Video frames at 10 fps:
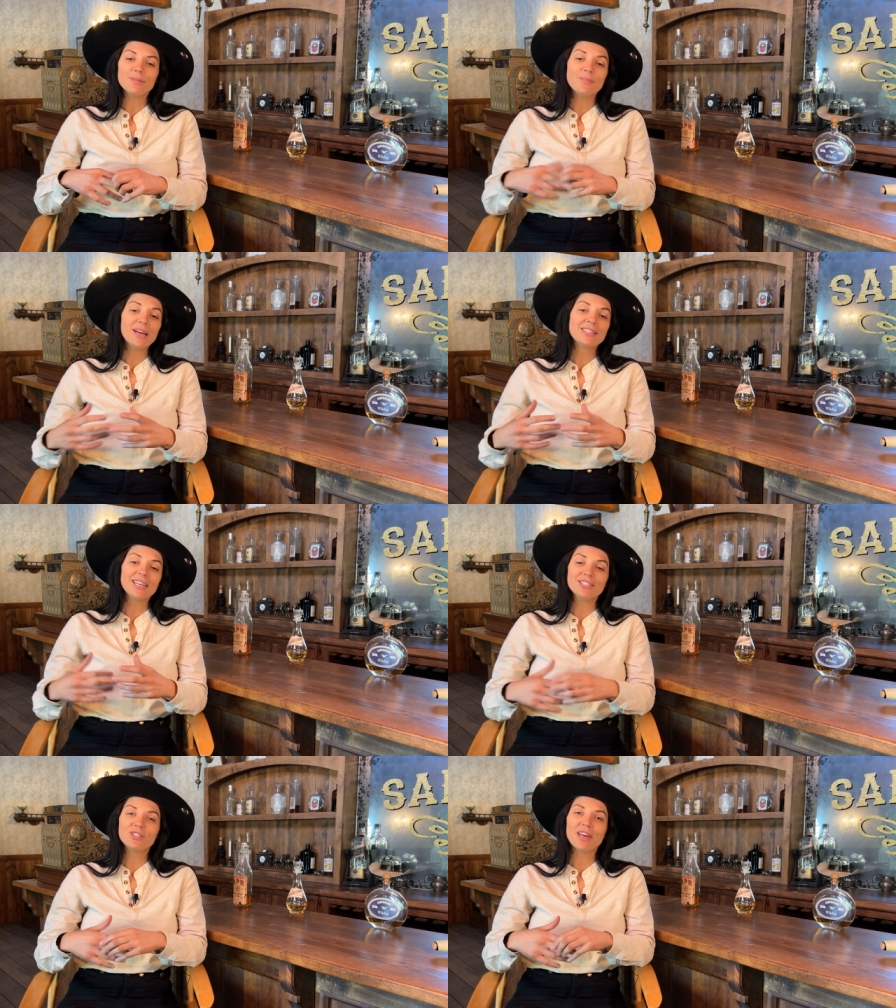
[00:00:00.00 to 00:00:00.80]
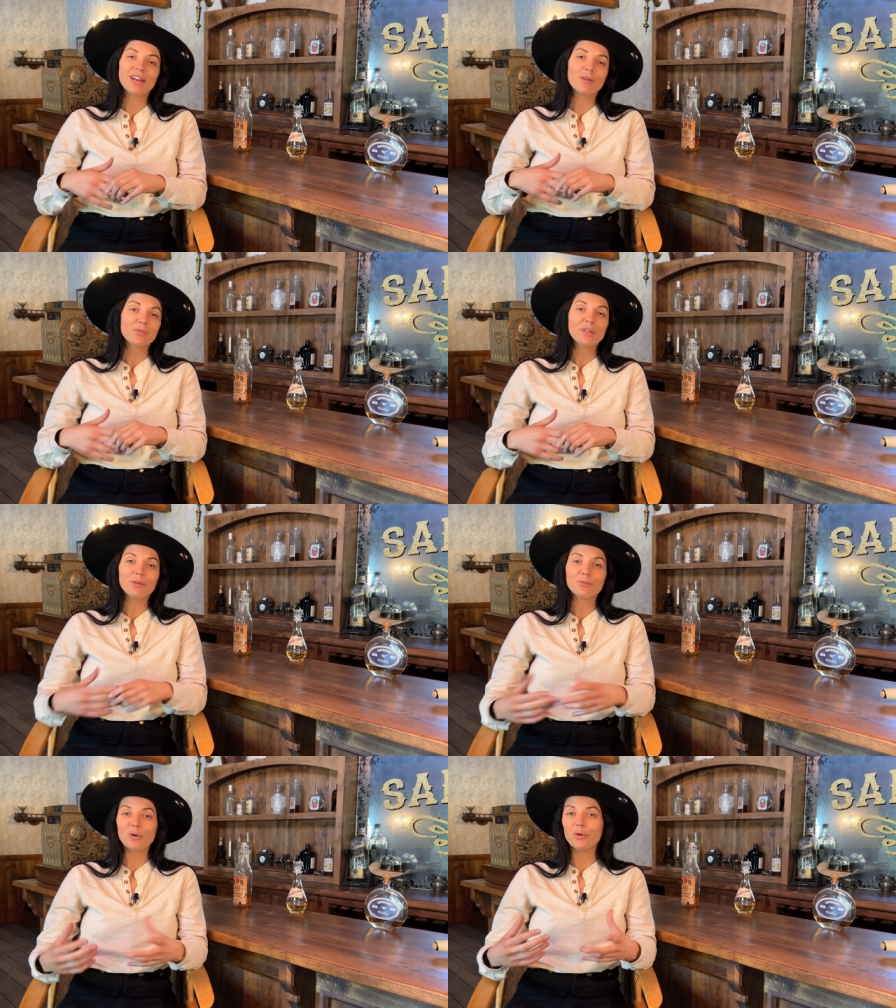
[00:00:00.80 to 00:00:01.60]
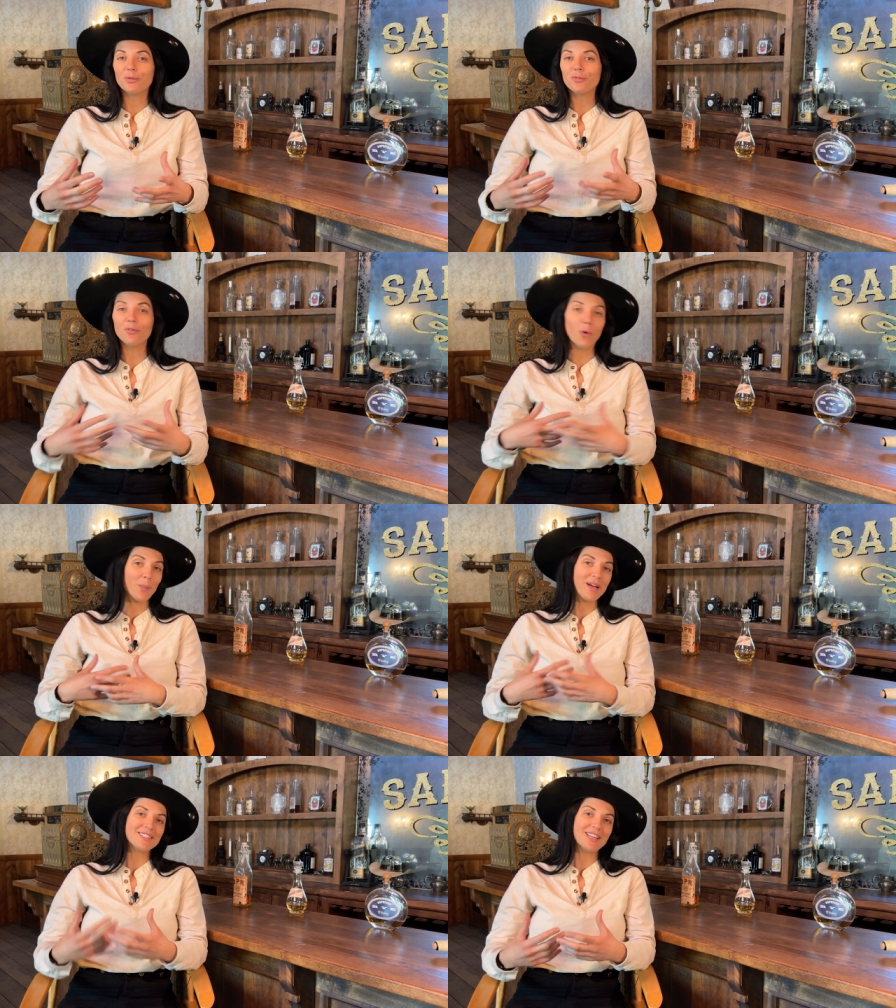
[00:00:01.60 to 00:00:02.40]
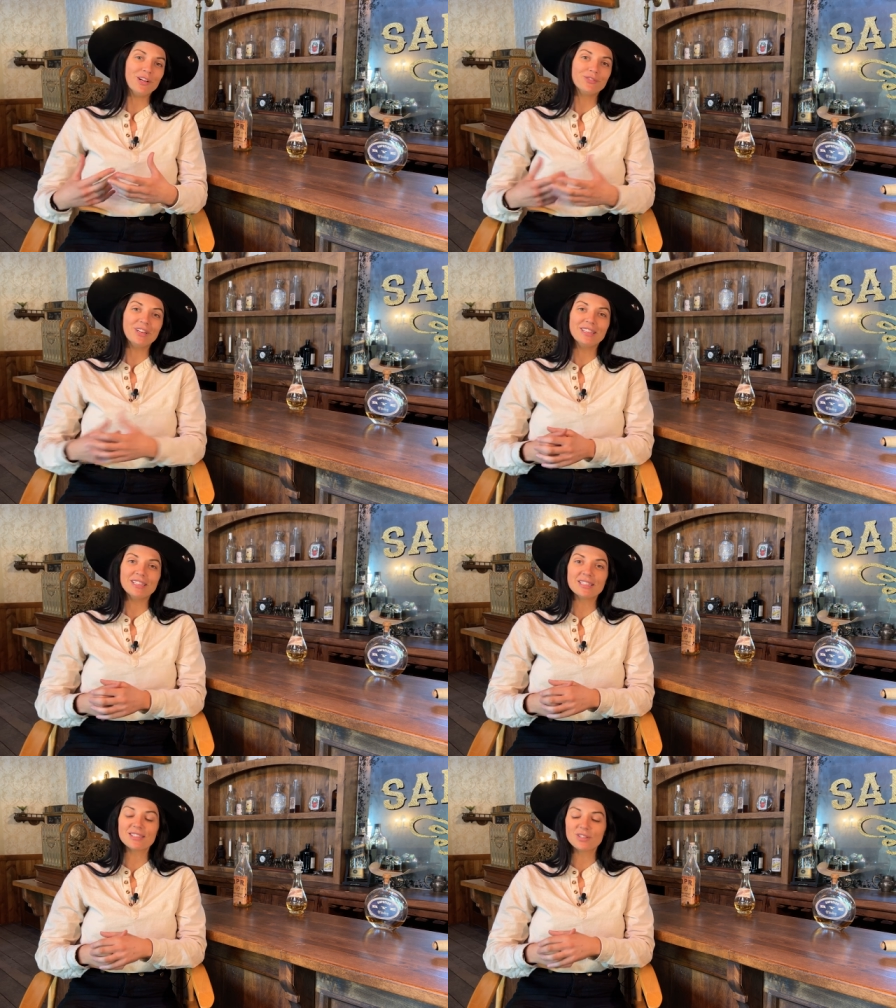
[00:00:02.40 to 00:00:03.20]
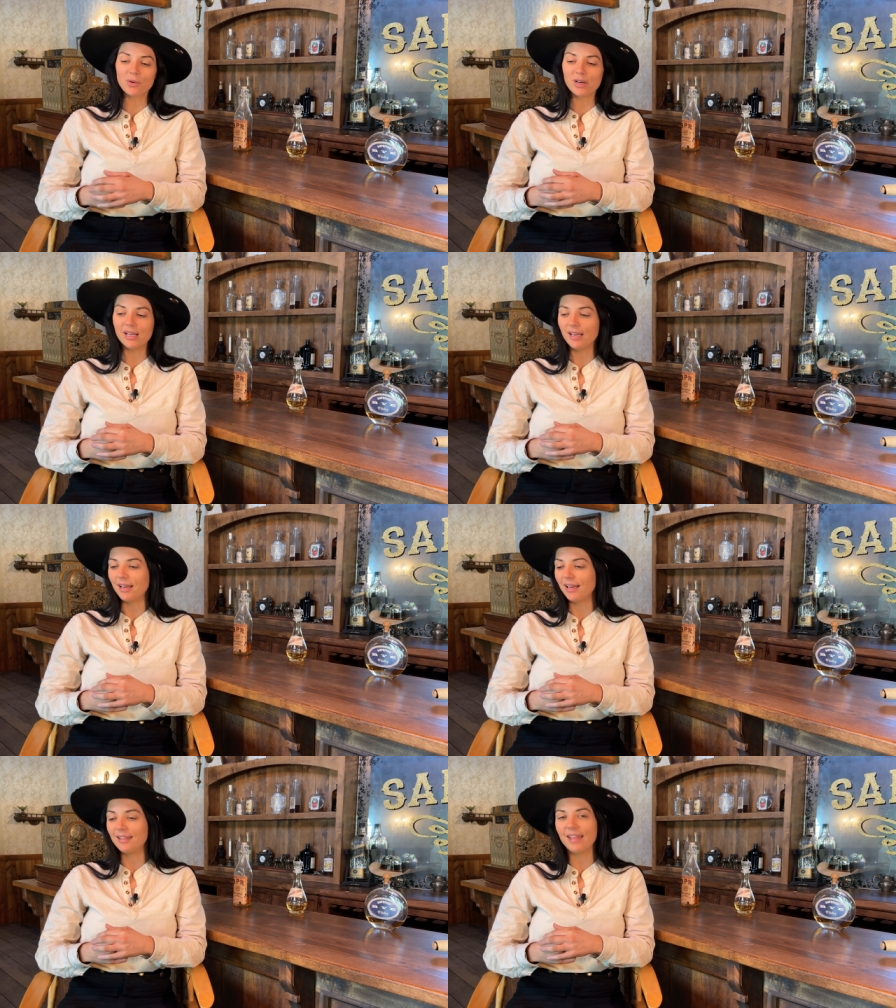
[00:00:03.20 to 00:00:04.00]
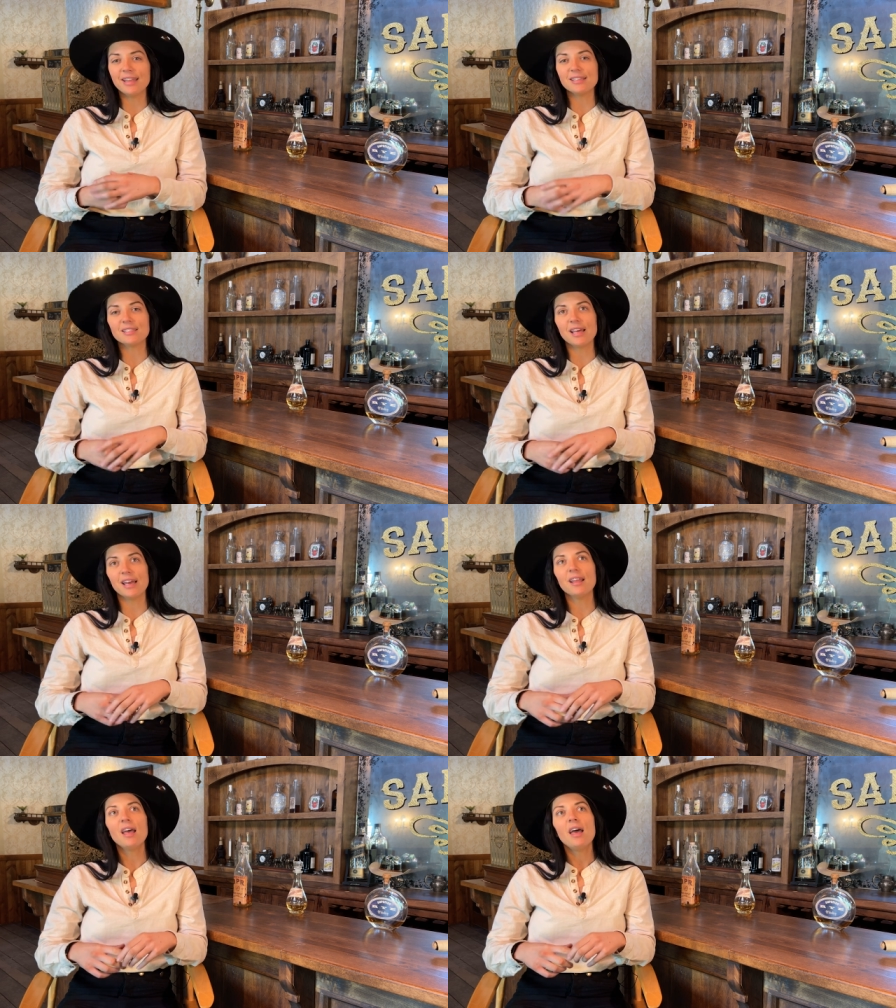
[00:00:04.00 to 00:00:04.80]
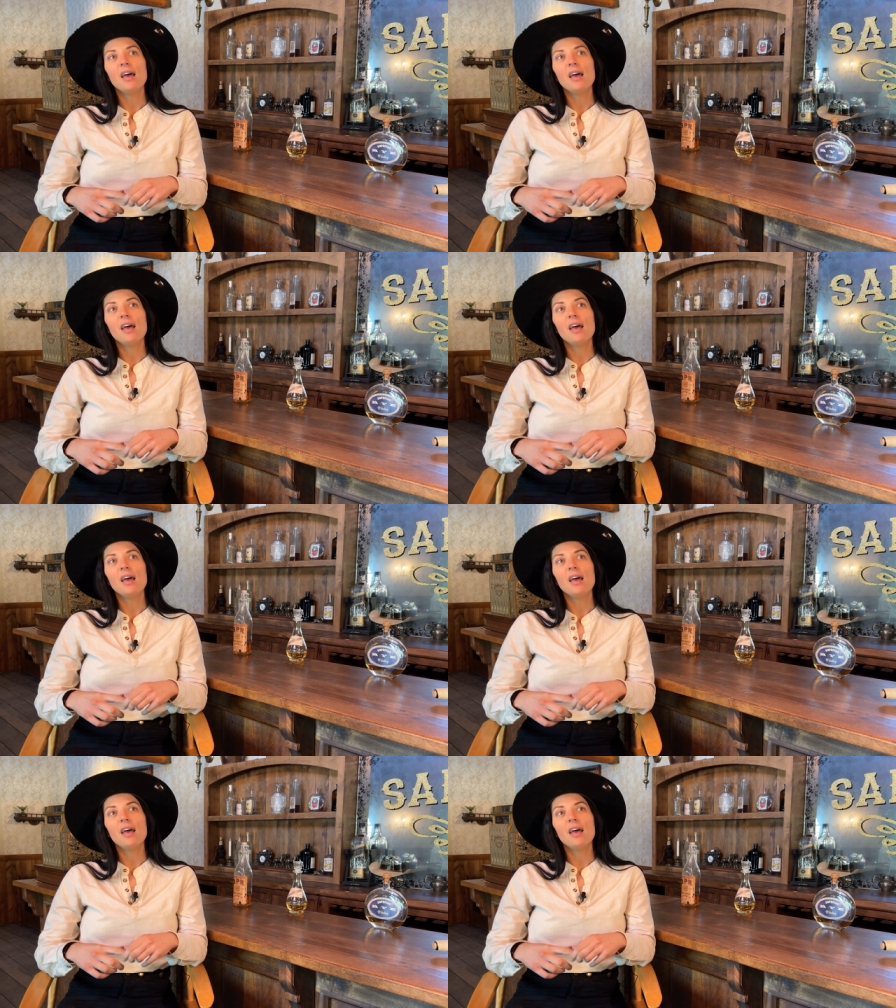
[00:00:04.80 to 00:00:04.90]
message that I really wrote for myself in this story, uh, and that is that